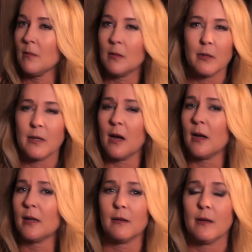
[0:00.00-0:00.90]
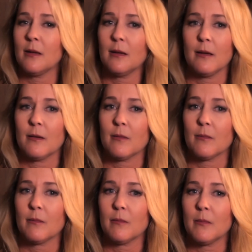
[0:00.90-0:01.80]
Probably not.
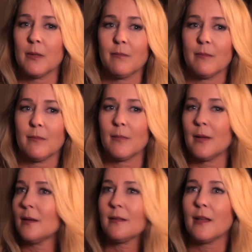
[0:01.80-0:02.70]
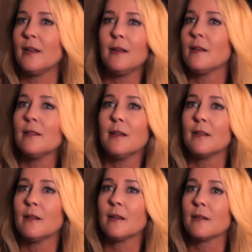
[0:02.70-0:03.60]
But it's like he doesn't
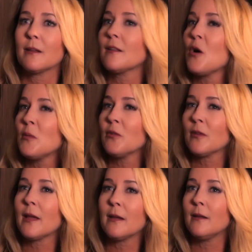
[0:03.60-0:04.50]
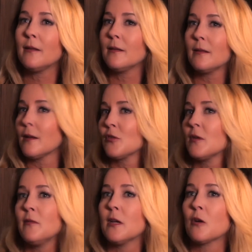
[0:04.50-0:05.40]
exist. It's almost like he's a
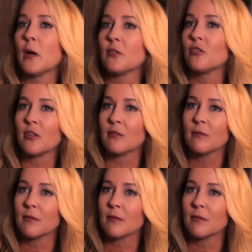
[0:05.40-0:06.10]
trivia question.